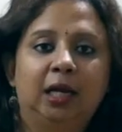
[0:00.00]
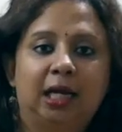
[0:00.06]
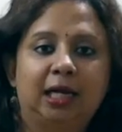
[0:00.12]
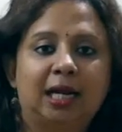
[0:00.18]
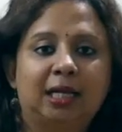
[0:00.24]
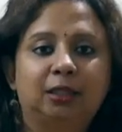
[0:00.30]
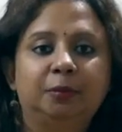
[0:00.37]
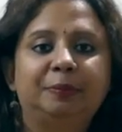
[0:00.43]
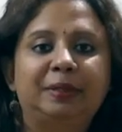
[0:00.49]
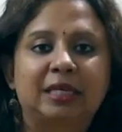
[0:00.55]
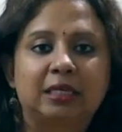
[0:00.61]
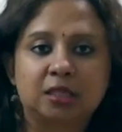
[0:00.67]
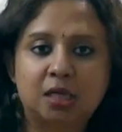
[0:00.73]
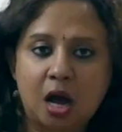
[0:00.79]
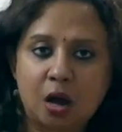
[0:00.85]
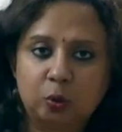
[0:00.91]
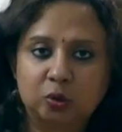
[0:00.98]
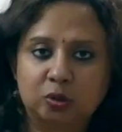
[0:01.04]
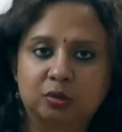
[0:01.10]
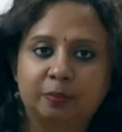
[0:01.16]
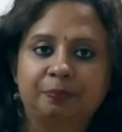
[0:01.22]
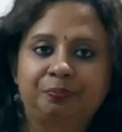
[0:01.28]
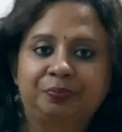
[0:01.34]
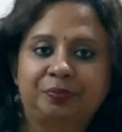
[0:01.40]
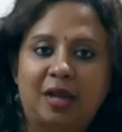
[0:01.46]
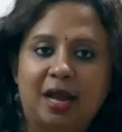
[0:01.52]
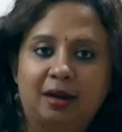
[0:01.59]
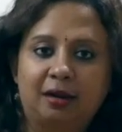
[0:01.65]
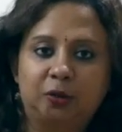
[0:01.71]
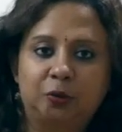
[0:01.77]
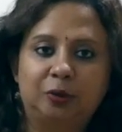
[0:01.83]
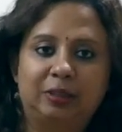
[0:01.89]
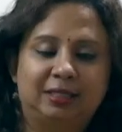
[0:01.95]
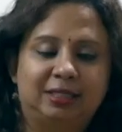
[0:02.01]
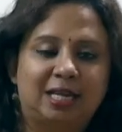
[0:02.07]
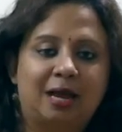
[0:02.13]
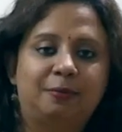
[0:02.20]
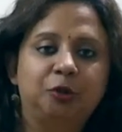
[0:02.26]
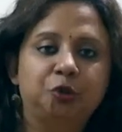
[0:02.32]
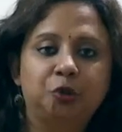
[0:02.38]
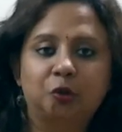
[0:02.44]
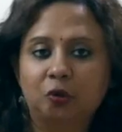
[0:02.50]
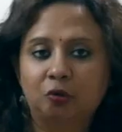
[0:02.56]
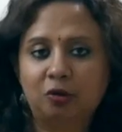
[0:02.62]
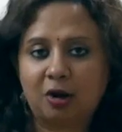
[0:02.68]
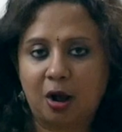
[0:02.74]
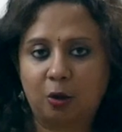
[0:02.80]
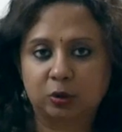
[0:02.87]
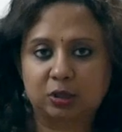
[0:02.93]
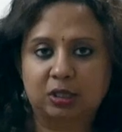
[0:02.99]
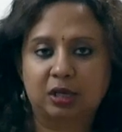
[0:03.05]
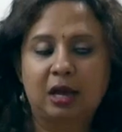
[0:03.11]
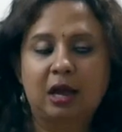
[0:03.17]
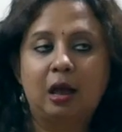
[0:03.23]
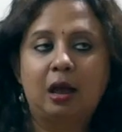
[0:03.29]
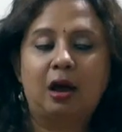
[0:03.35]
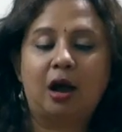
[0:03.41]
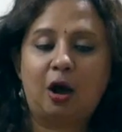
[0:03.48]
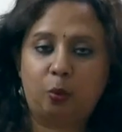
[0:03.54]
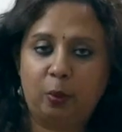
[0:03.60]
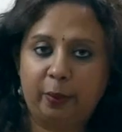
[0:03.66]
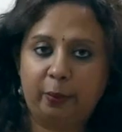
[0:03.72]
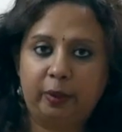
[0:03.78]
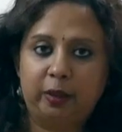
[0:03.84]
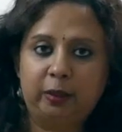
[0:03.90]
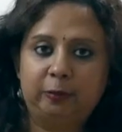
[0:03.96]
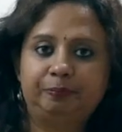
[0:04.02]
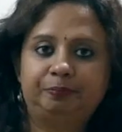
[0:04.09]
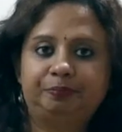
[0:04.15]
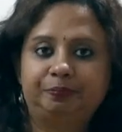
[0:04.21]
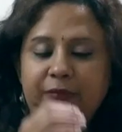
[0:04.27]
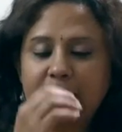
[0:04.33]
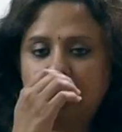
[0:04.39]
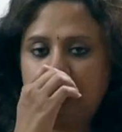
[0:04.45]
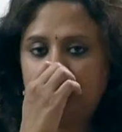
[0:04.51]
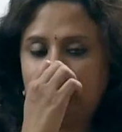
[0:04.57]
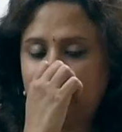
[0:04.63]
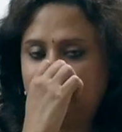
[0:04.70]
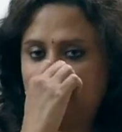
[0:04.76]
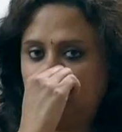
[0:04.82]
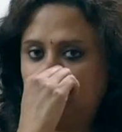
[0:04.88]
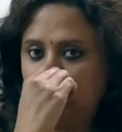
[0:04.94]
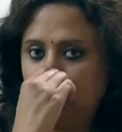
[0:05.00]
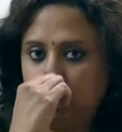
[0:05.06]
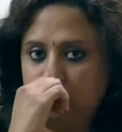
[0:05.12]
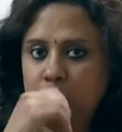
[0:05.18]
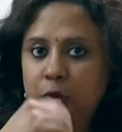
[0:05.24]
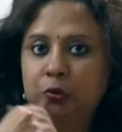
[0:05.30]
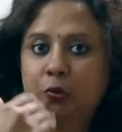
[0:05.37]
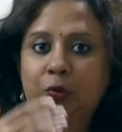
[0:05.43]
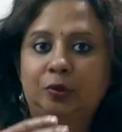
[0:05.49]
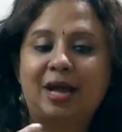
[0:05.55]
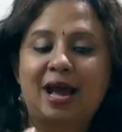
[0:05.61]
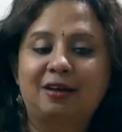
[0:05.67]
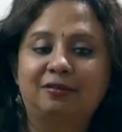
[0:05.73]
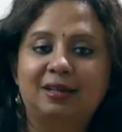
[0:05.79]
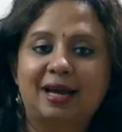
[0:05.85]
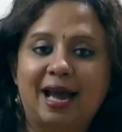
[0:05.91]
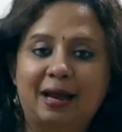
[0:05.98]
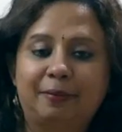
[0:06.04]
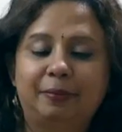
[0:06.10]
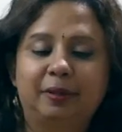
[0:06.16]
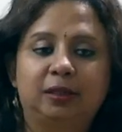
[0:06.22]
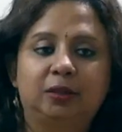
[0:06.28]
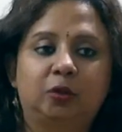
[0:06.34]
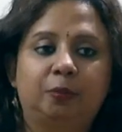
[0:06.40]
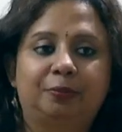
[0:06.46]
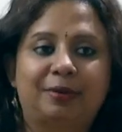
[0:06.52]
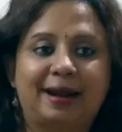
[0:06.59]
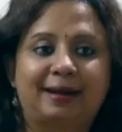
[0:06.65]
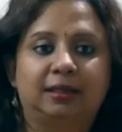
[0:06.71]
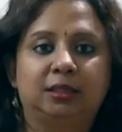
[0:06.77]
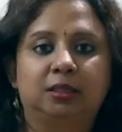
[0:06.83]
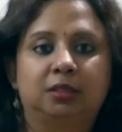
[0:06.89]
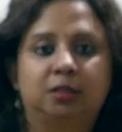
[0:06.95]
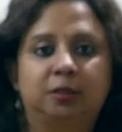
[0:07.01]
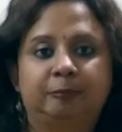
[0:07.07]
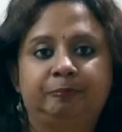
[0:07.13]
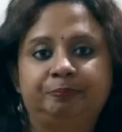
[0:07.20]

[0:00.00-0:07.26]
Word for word: another being's house uh, to establish your own house however uh, for those who don't have the habit or practice